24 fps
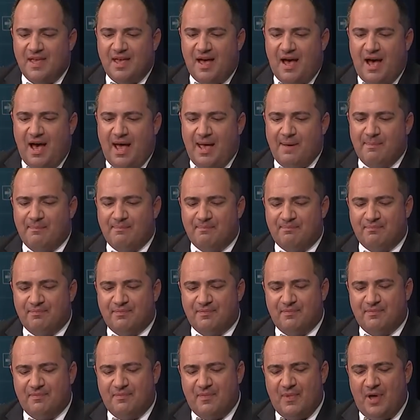I'm
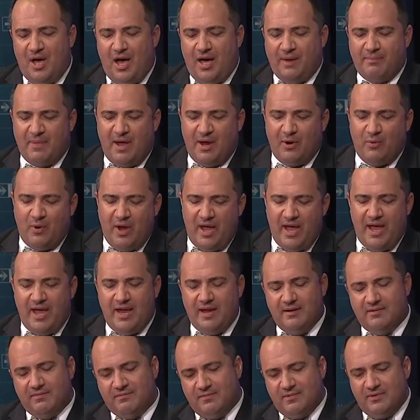on my
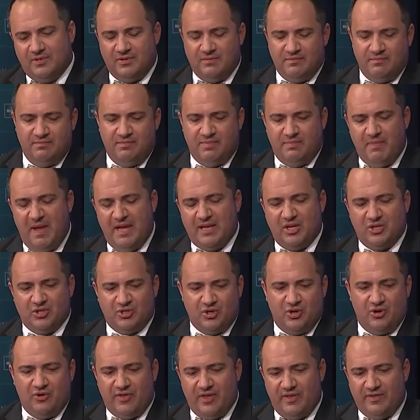way making
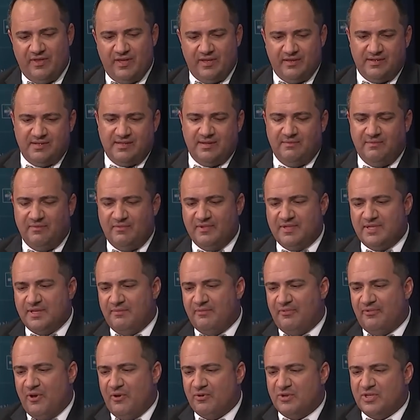sure that, that some,
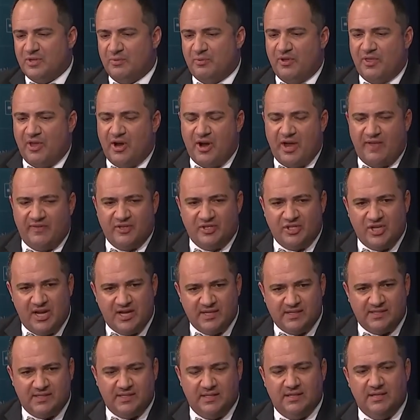some folks that were there had the
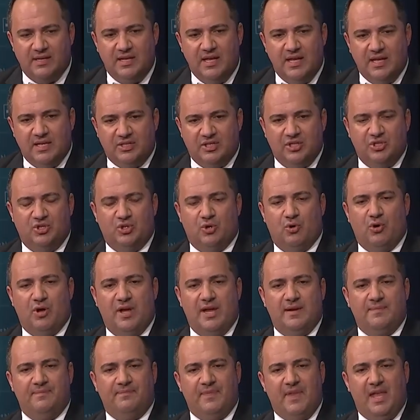chance to, to
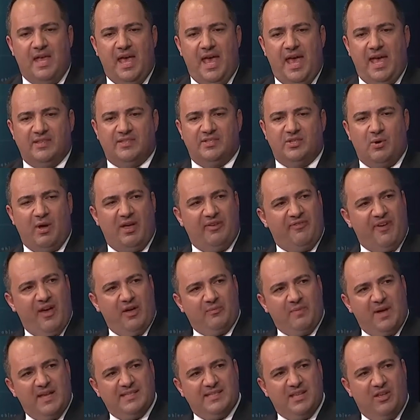join. And so I
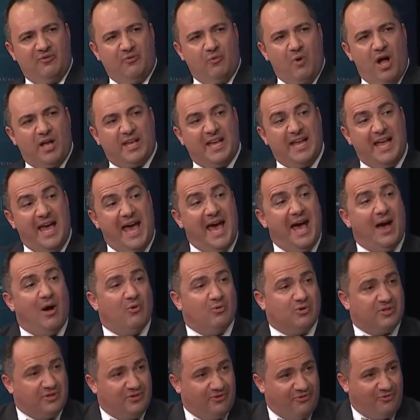found myself walking
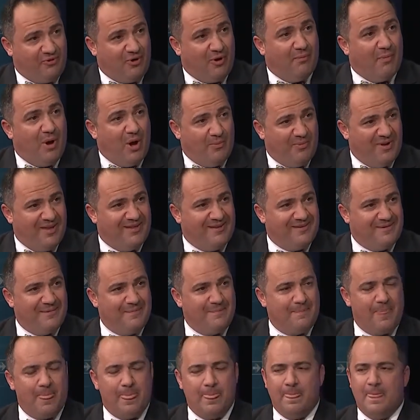out for a moment.
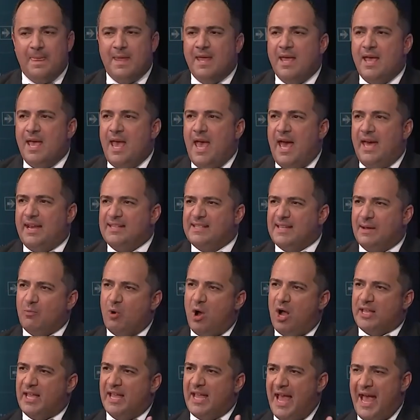Okay. And as I'm
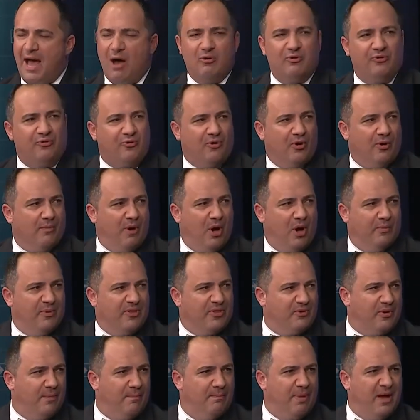walking out for a moment,
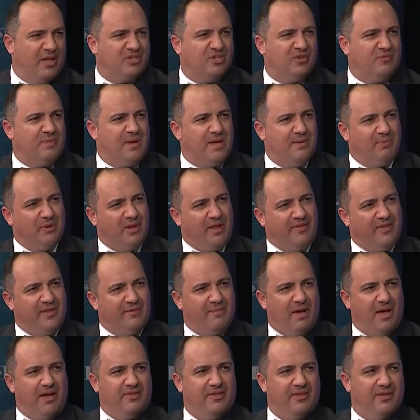there were a bunch of people on the,
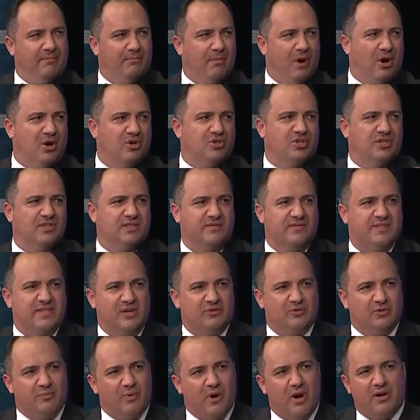on the margins of
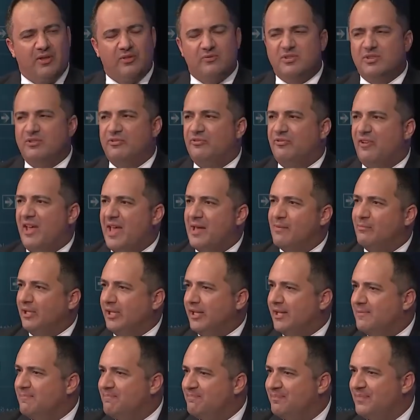Central Park, and there was a little
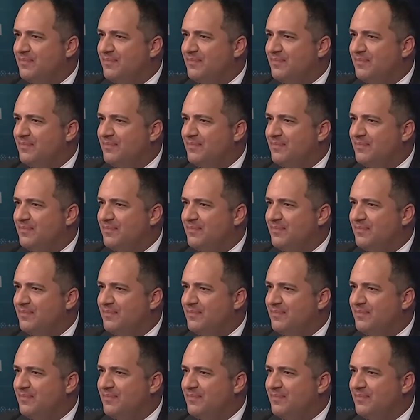family.